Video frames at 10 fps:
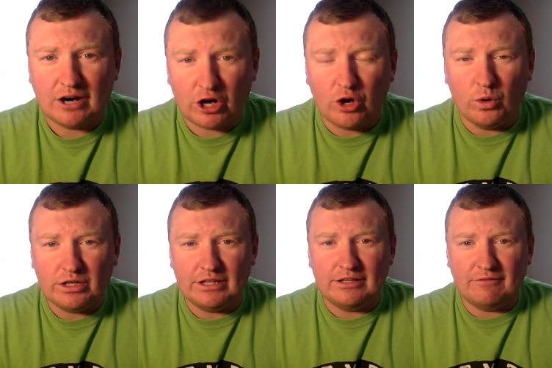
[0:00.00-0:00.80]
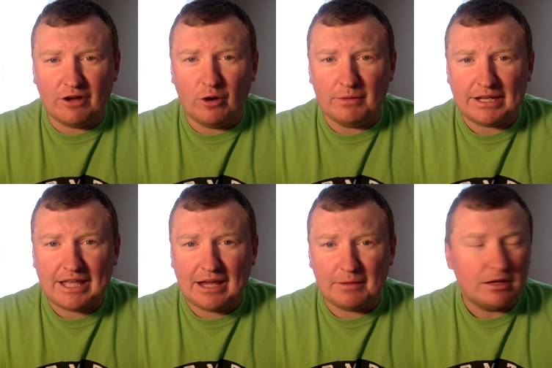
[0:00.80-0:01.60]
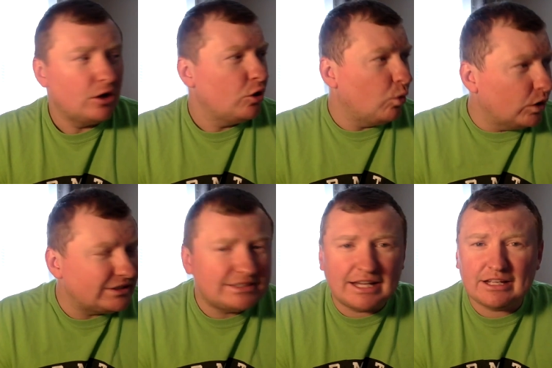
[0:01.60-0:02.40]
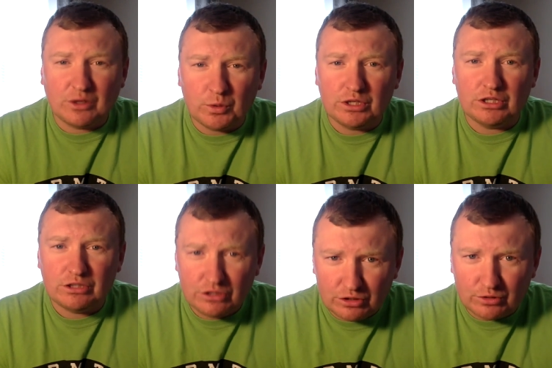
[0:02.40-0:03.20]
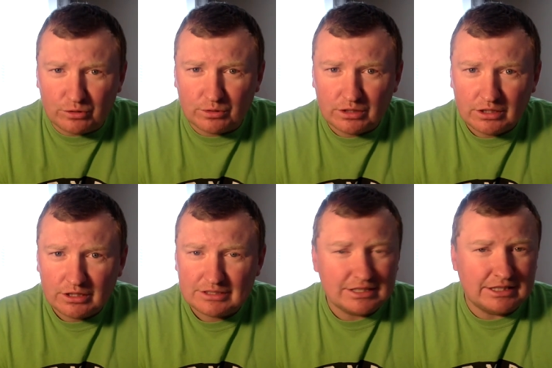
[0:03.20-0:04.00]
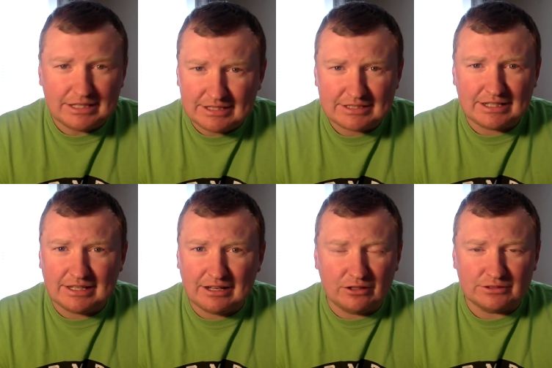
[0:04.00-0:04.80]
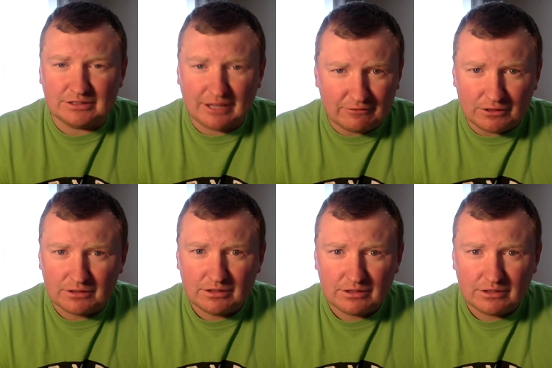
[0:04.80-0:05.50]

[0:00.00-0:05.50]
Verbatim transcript: are going to the Development Academy. What's that going to do to the ECNL's level?